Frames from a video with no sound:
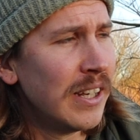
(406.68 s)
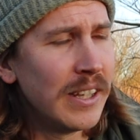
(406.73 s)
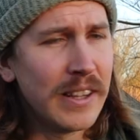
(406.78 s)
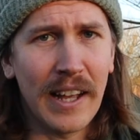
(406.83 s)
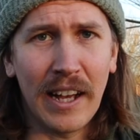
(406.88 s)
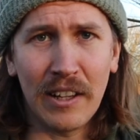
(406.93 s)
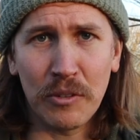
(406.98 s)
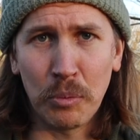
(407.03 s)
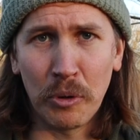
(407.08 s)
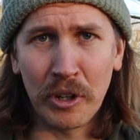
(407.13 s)

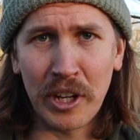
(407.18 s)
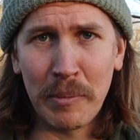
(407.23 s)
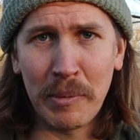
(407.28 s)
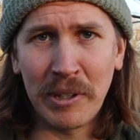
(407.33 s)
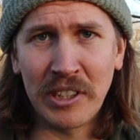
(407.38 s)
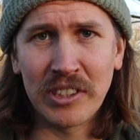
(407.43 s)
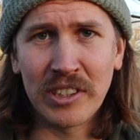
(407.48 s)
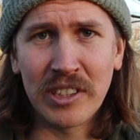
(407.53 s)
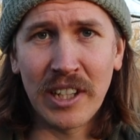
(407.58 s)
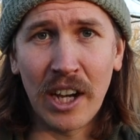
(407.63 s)
that's one
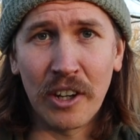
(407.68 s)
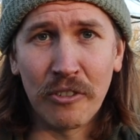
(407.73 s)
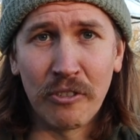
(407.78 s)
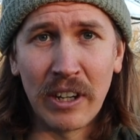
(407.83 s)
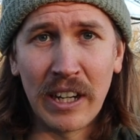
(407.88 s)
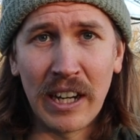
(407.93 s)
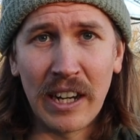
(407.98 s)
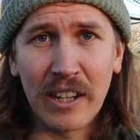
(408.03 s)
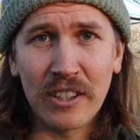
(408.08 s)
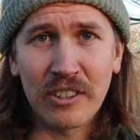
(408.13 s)
image that I'd
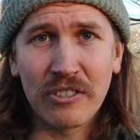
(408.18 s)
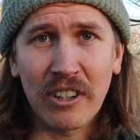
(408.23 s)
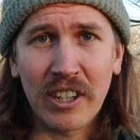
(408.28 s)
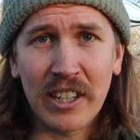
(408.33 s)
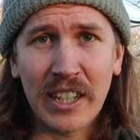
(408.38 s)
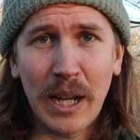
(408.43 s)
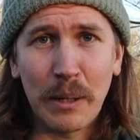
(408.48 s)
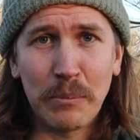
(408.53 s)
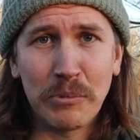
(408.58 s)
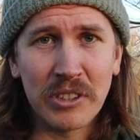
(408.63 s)
really like to try
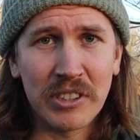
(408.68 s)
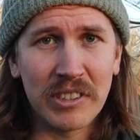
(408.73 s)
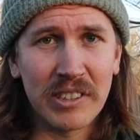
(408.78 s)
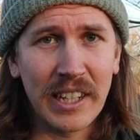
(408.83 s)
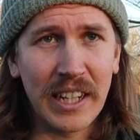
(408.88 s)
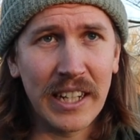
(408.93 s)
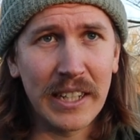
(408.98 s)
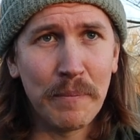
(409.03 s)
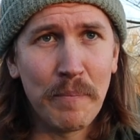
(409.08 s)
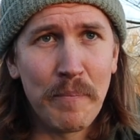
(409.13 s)
and capture
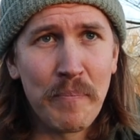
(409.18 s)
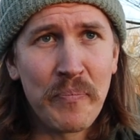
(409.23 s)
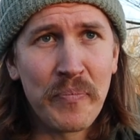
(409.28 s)
today.